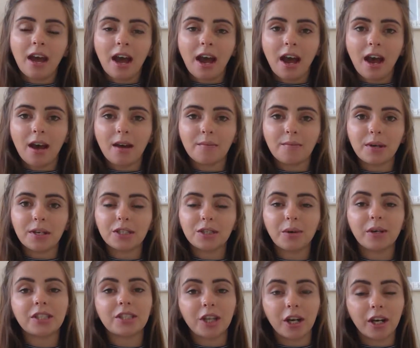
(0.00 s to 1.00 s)
Um, so
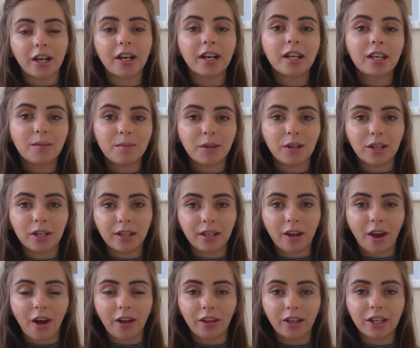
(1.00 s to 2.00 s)
I started at community
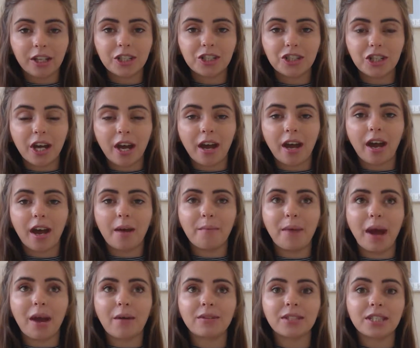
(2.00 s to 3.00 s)
college. Um,
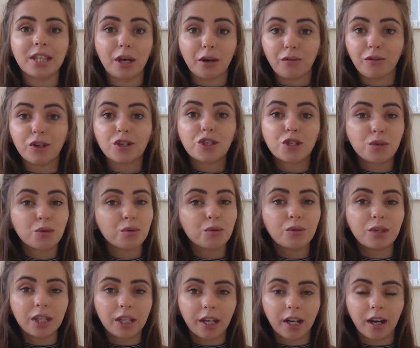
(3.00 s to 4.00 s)
I was there for two
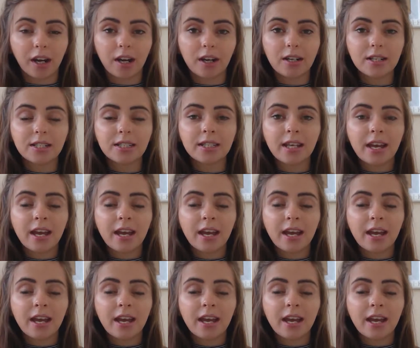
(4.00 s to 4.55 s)
years,